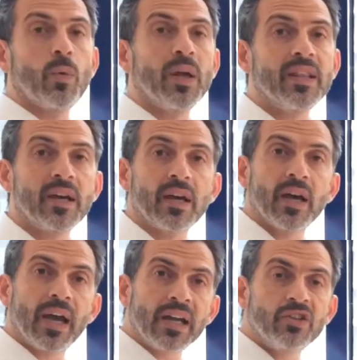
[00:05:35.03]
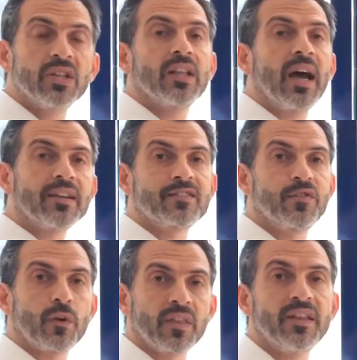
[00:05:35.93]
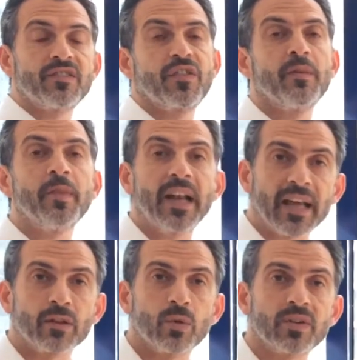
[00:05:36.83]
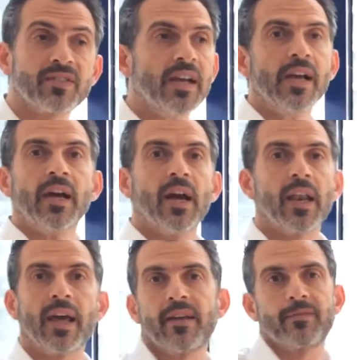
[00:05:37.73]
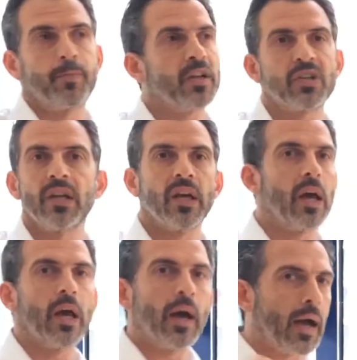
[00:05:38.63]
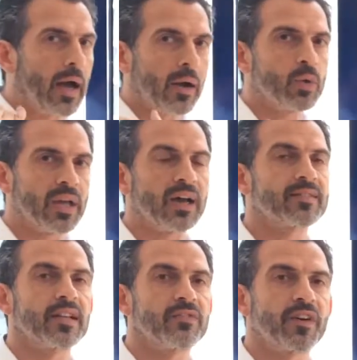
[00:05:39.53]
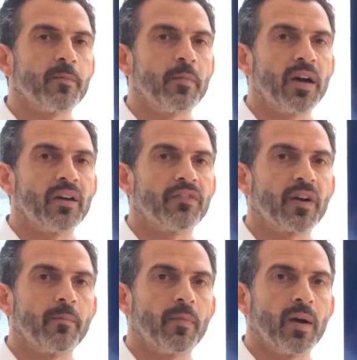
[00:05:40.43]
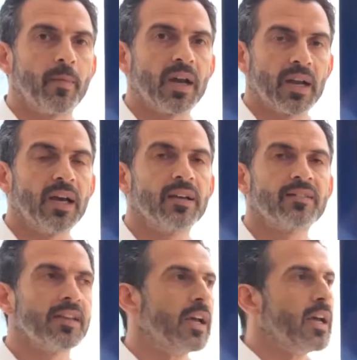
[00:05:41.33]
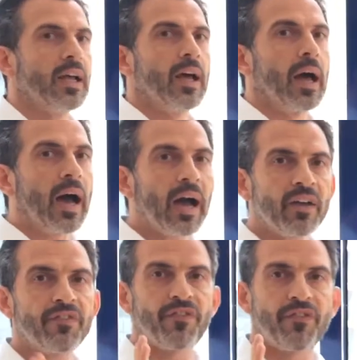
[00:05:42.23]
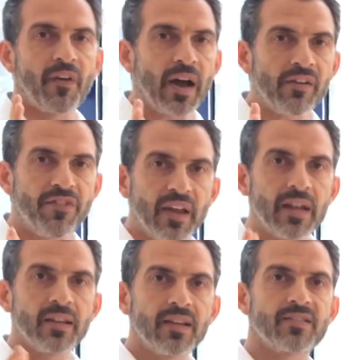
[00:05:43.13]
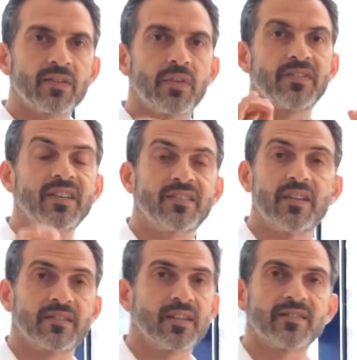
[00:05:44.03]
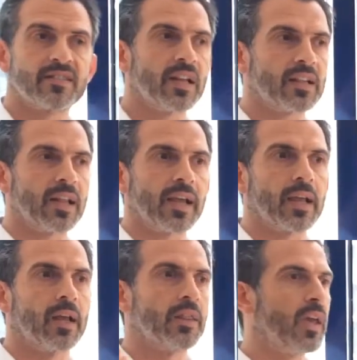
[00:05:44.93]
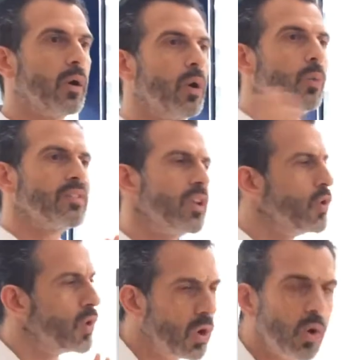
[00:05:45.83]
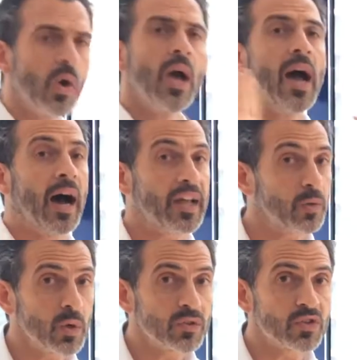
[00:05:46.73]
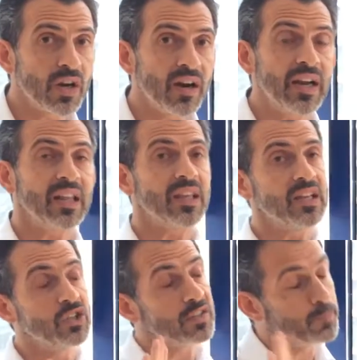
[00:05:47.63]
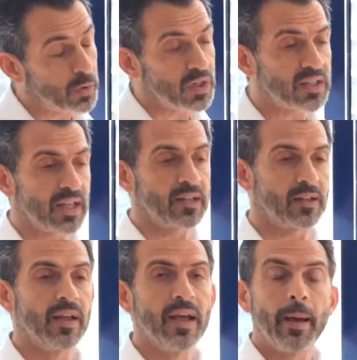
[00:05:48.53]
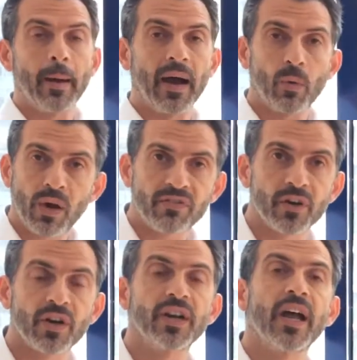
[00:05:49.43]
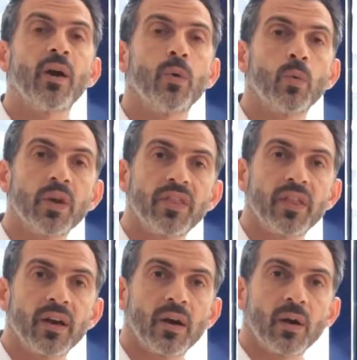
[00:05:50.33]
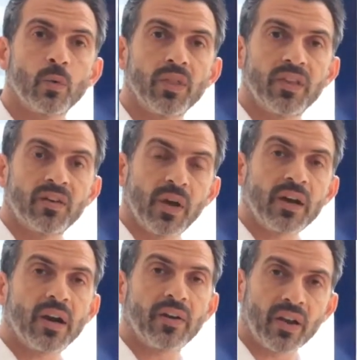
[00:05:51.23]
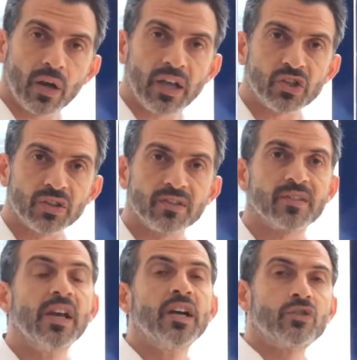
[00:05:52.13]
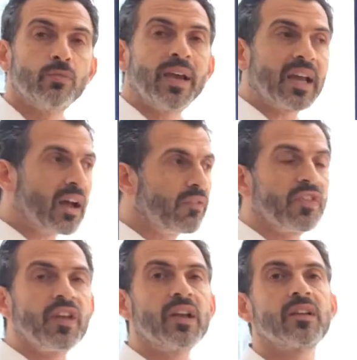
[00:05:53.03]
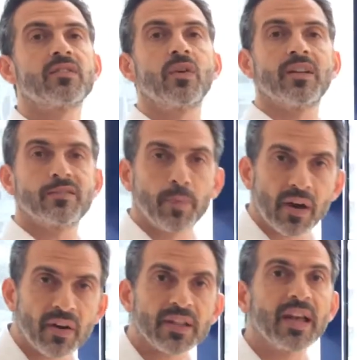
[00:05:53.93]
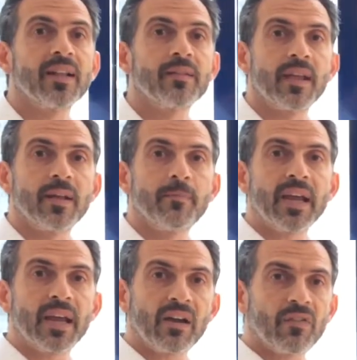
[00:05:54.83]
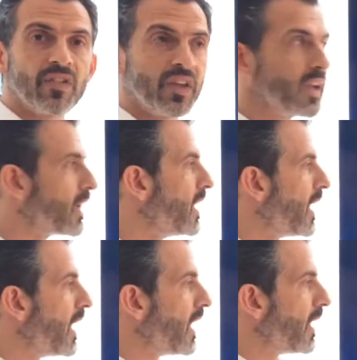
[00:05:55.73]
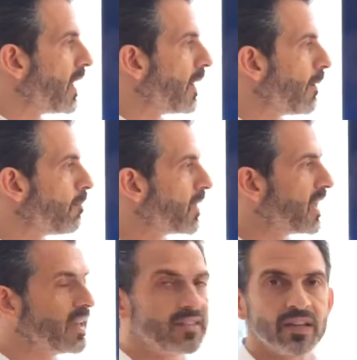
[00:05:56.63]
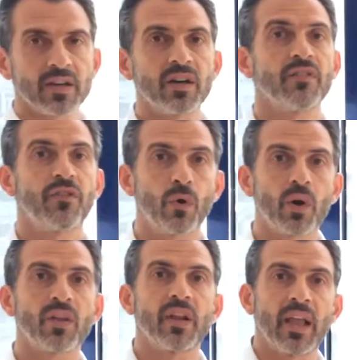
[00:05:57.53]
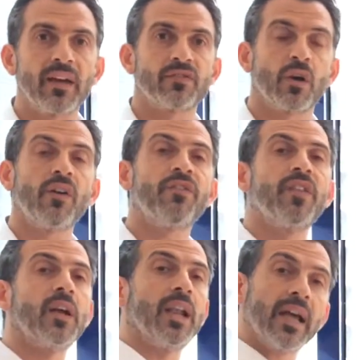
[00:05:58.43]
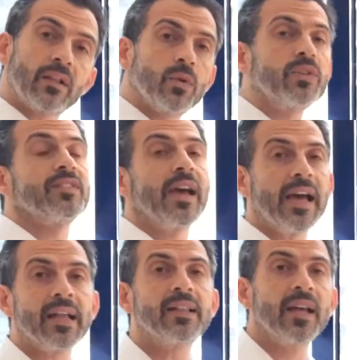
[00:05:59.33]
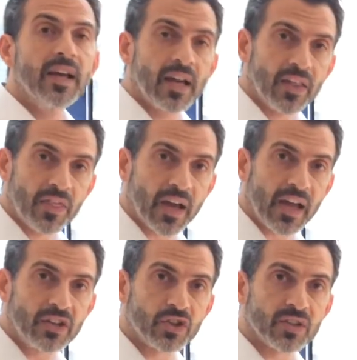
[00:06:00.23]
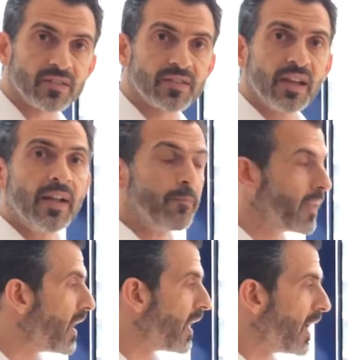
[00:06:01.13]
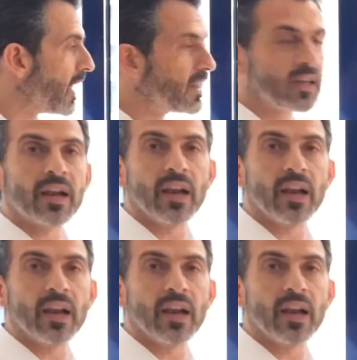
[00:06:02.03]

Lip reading: When the agent asks for these from the landlord, like especially I would ask it from my clients, I feel this resistance. It's not like they always, no, I don't want to share anything, just put it. And however, now with the RERA regulations, to make everything transparent and make everything easier for the lives of the landlords and the agents and the